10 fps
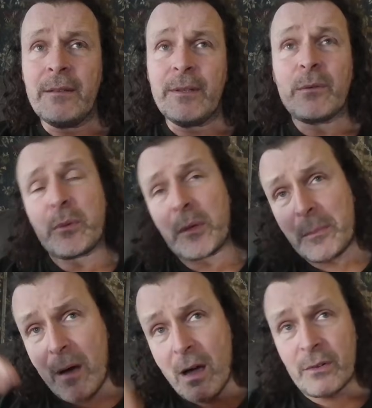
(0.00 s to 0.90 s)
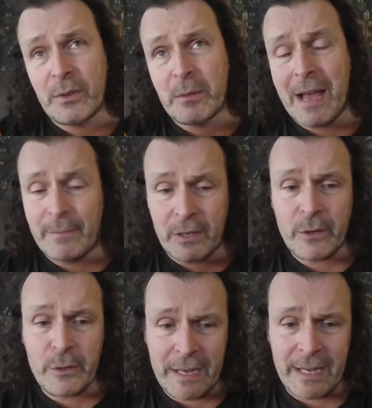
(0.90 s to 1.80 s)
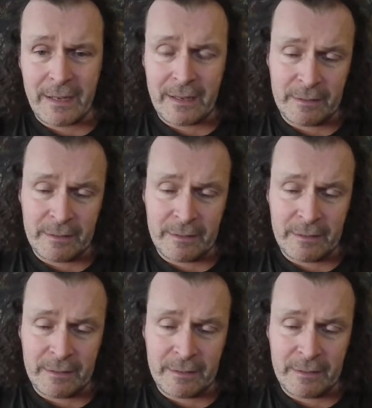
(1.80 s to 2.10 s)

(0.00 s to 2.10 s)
to put a marker on the map, go here